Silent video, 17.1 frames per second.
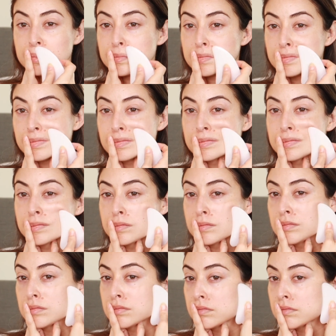You can already
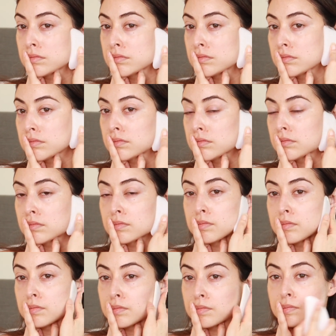start to see some
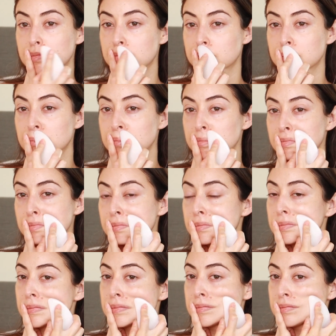cheekbone definition
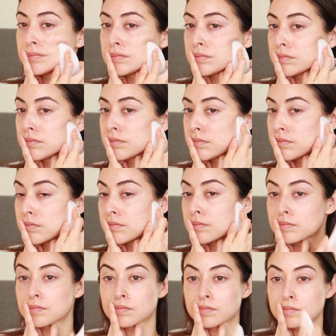right there.
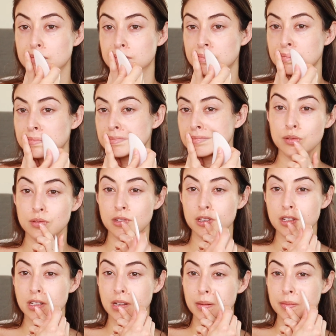So now I'm going to do the
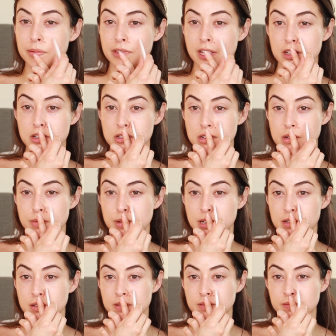top of that
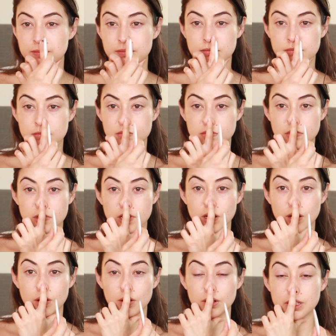cheekbone,
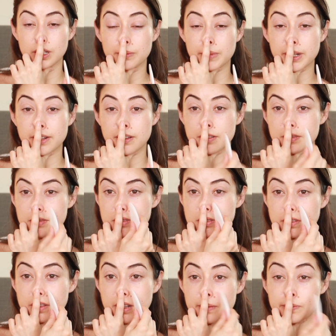holding my nose
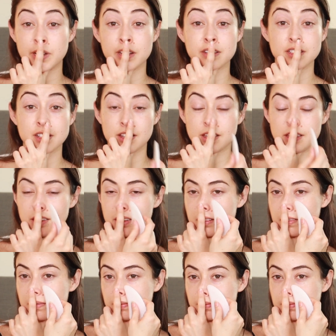so that I'm not tugging it.